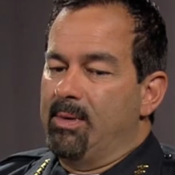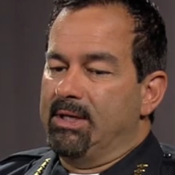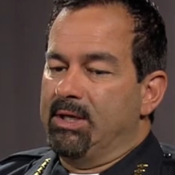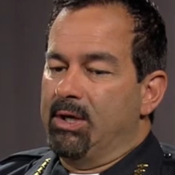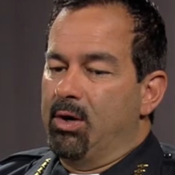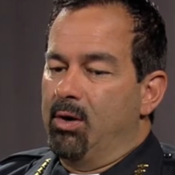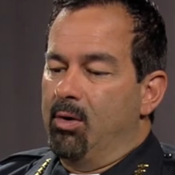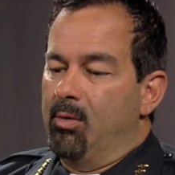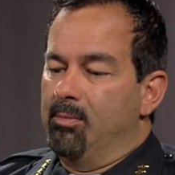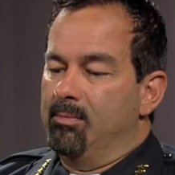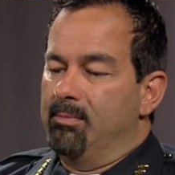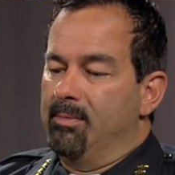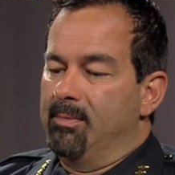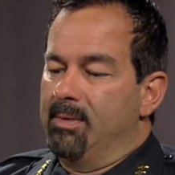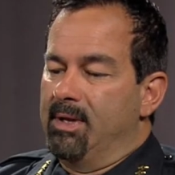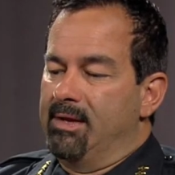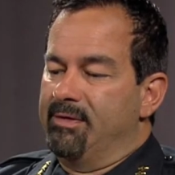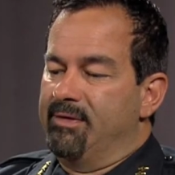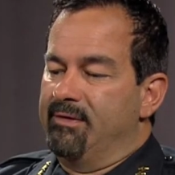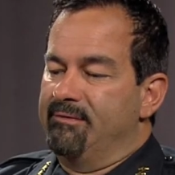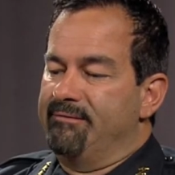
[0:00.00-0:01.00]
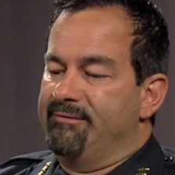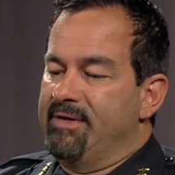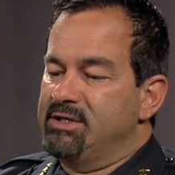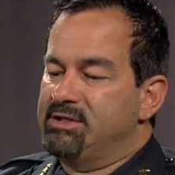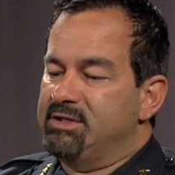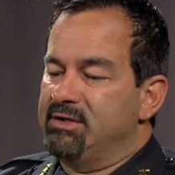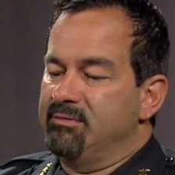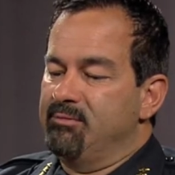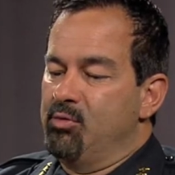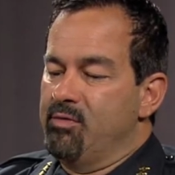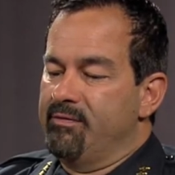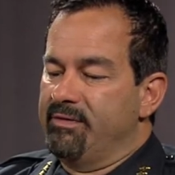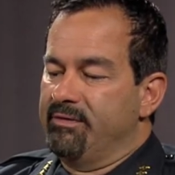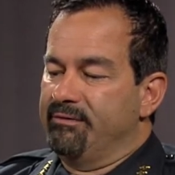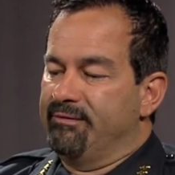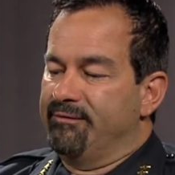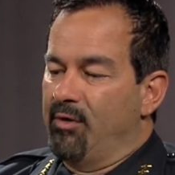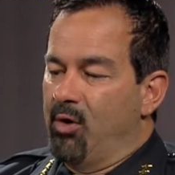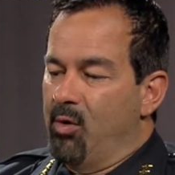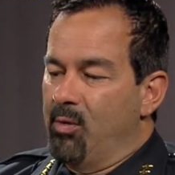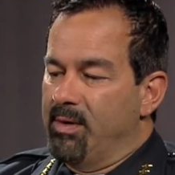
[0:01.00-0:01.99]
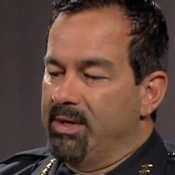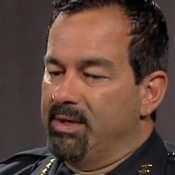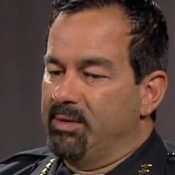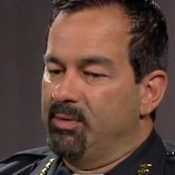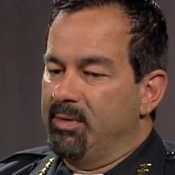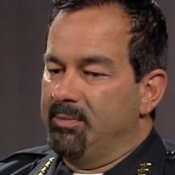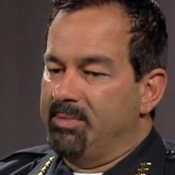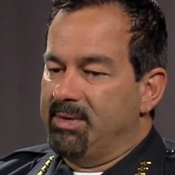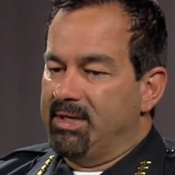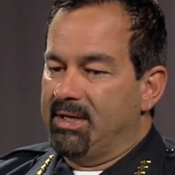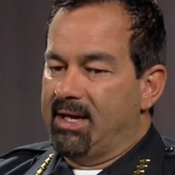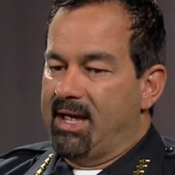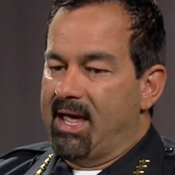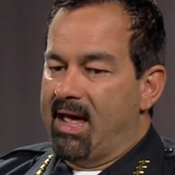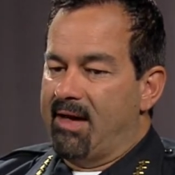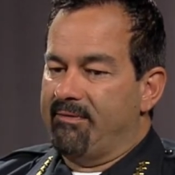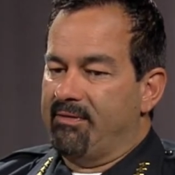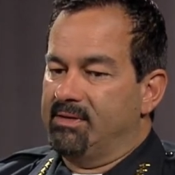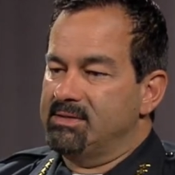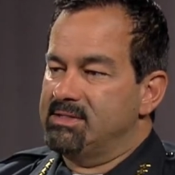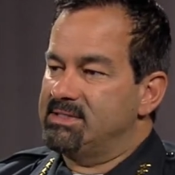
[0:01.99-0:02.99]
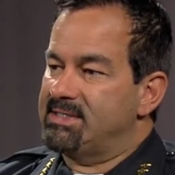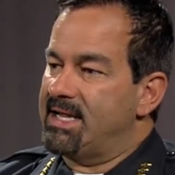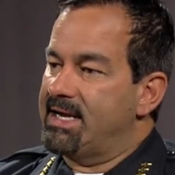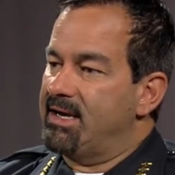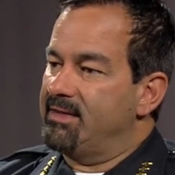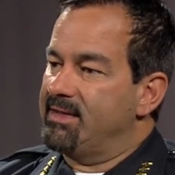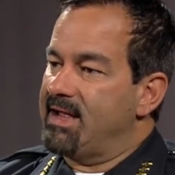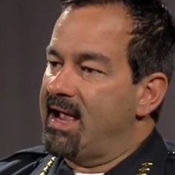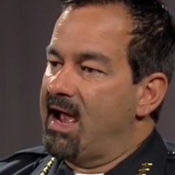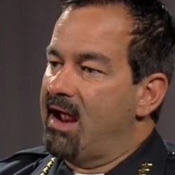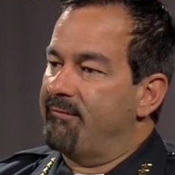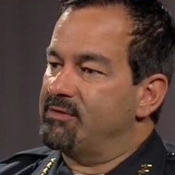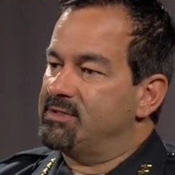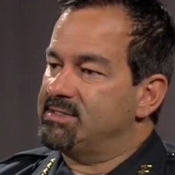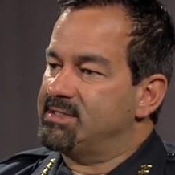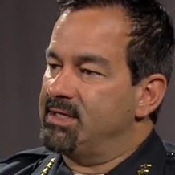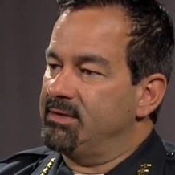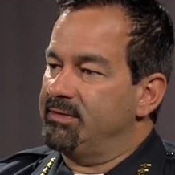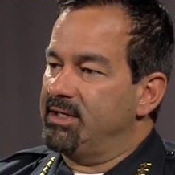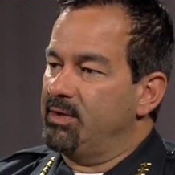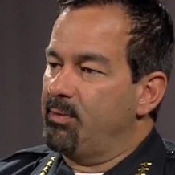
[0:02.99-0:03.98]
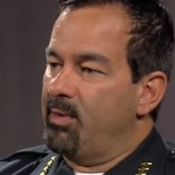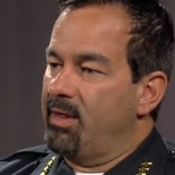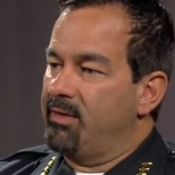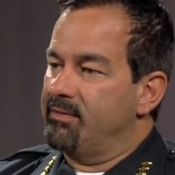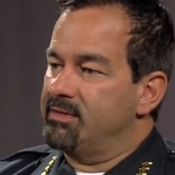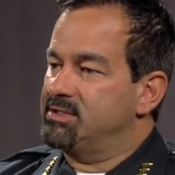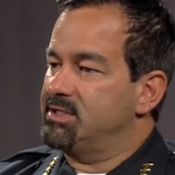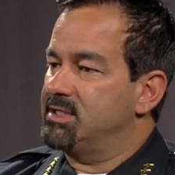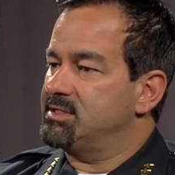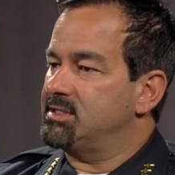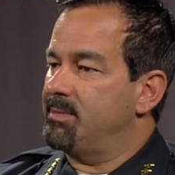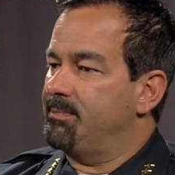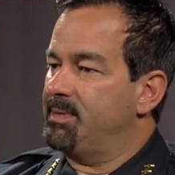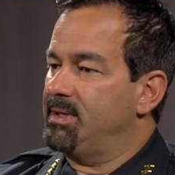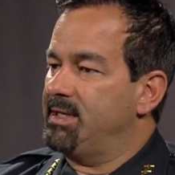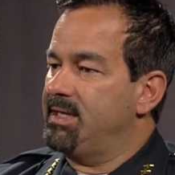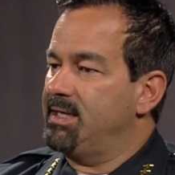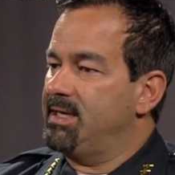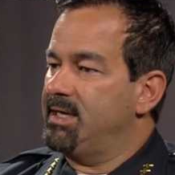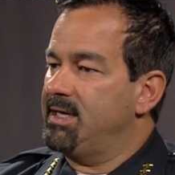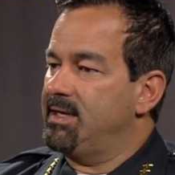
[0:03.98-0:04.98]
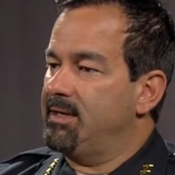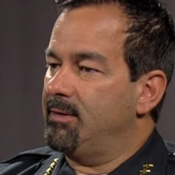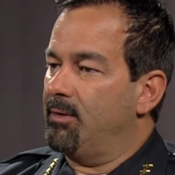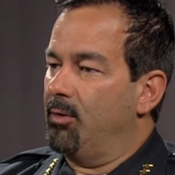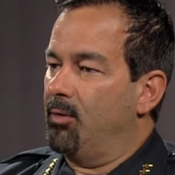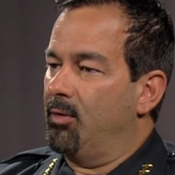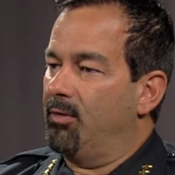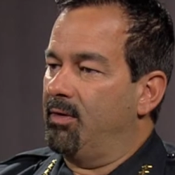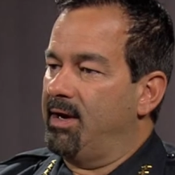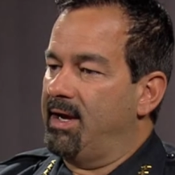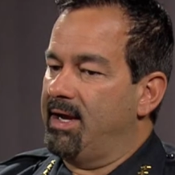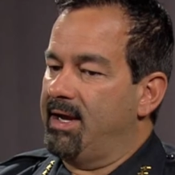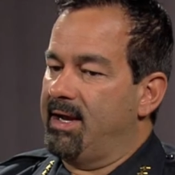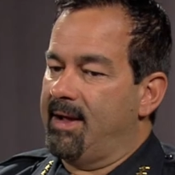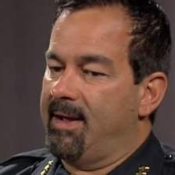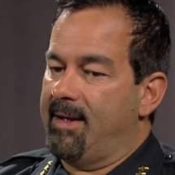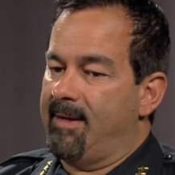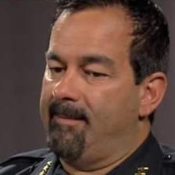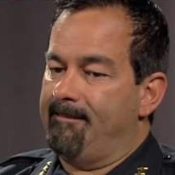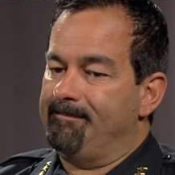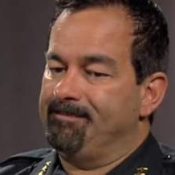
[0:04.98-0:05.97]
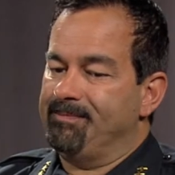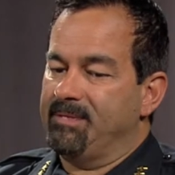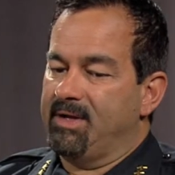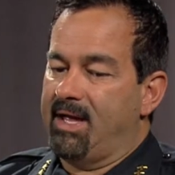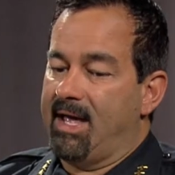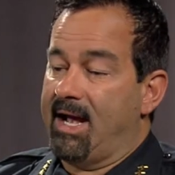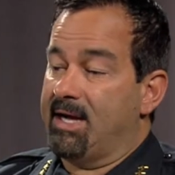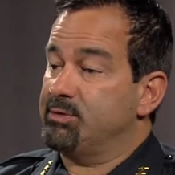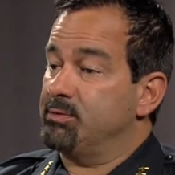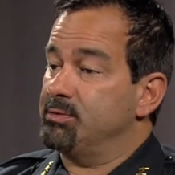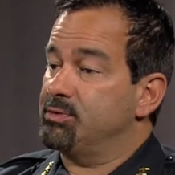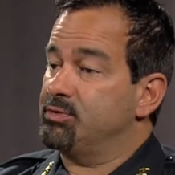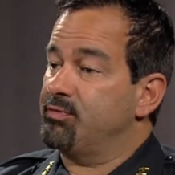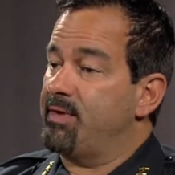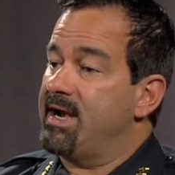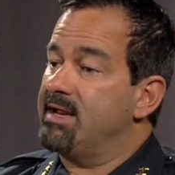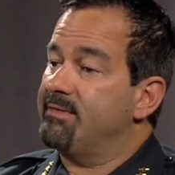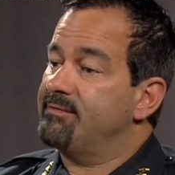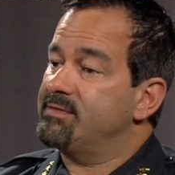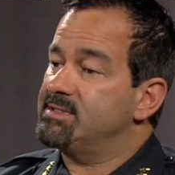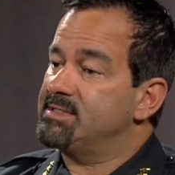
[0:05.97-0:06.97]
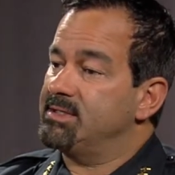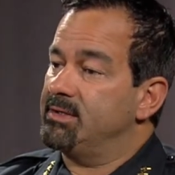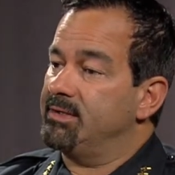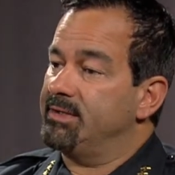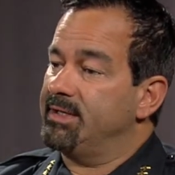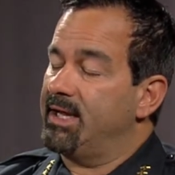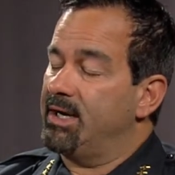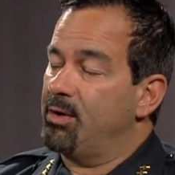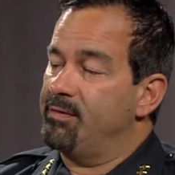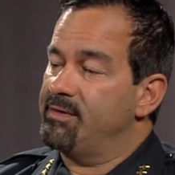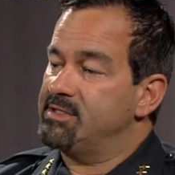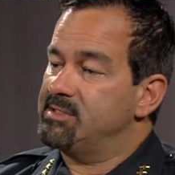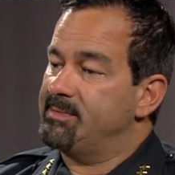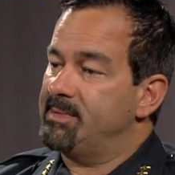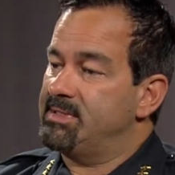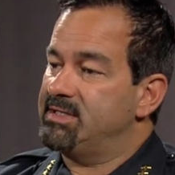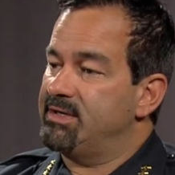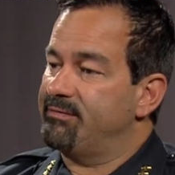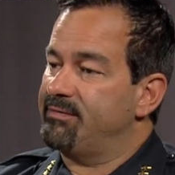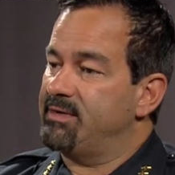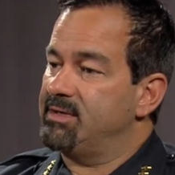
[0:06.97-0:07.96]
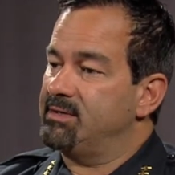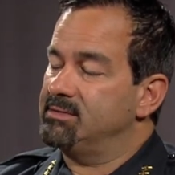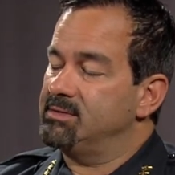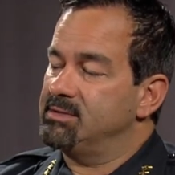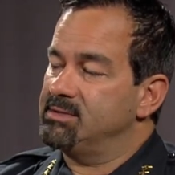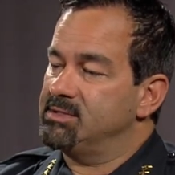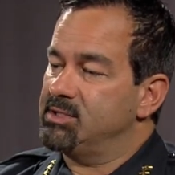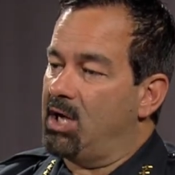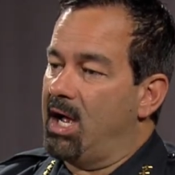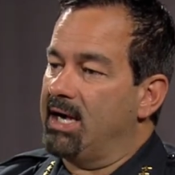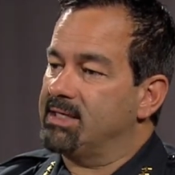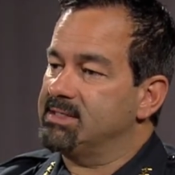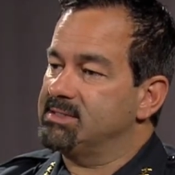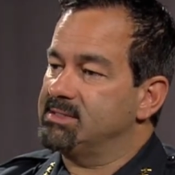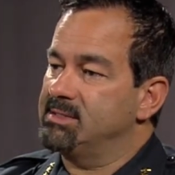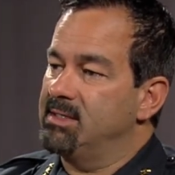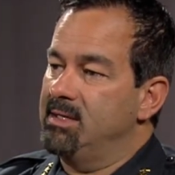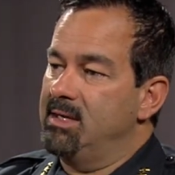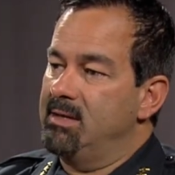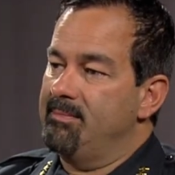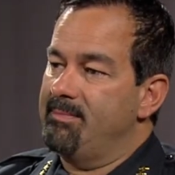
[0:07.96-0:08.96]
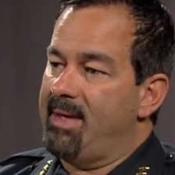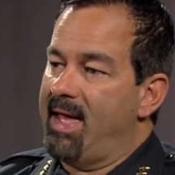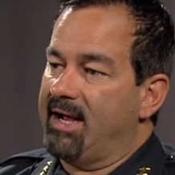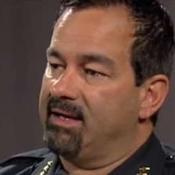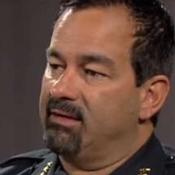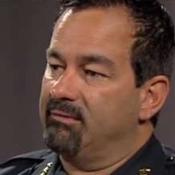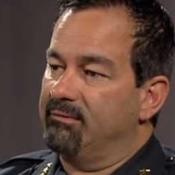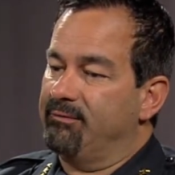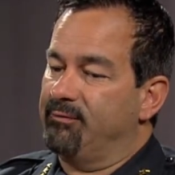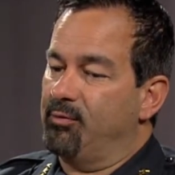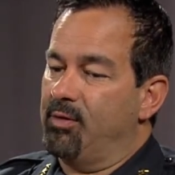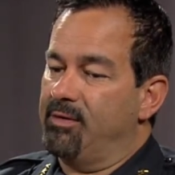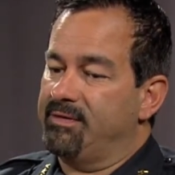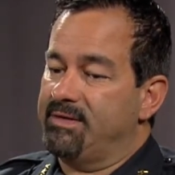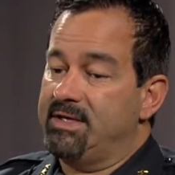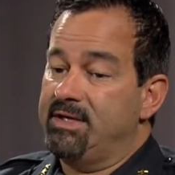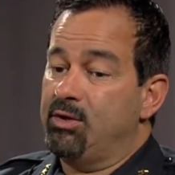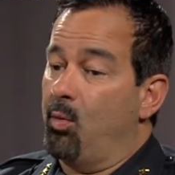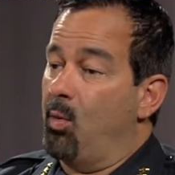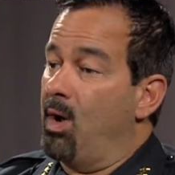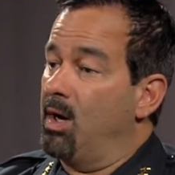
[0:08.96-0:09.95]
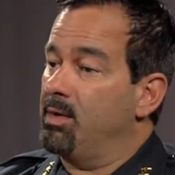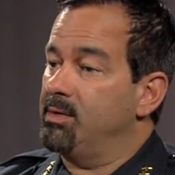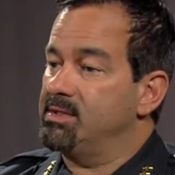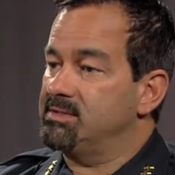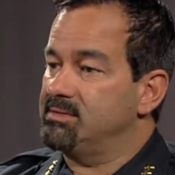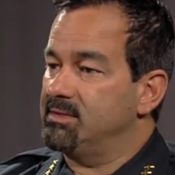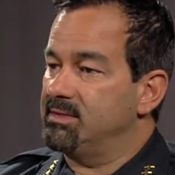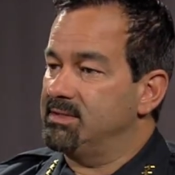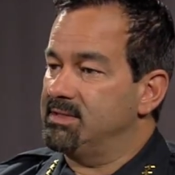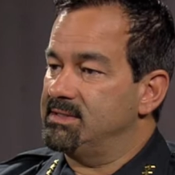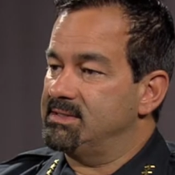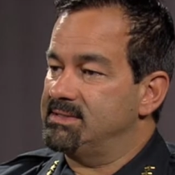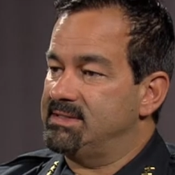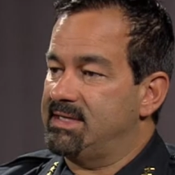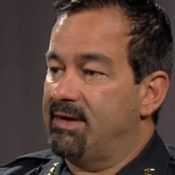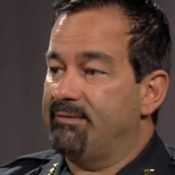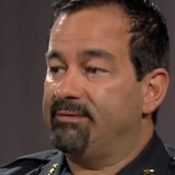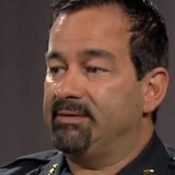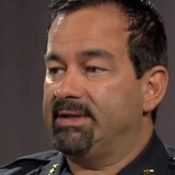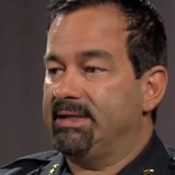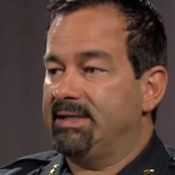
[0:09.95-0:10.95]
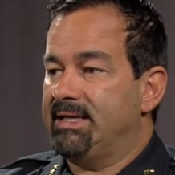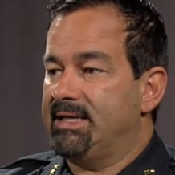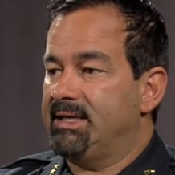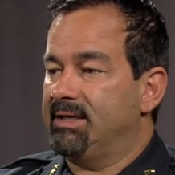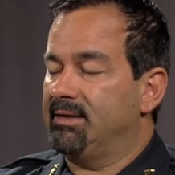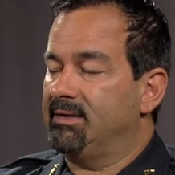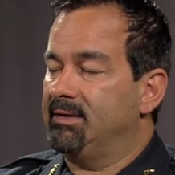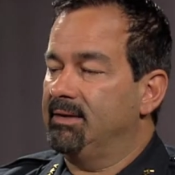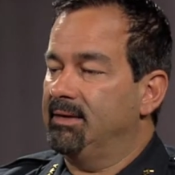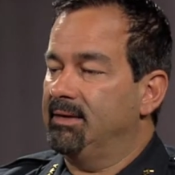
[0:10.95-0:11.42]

you know, the vision moving forward would be to have a state-of-the-art facility, whether it's just a PD or a actual training facility. I know there's been different talks back and forth. Either one is definitely needed.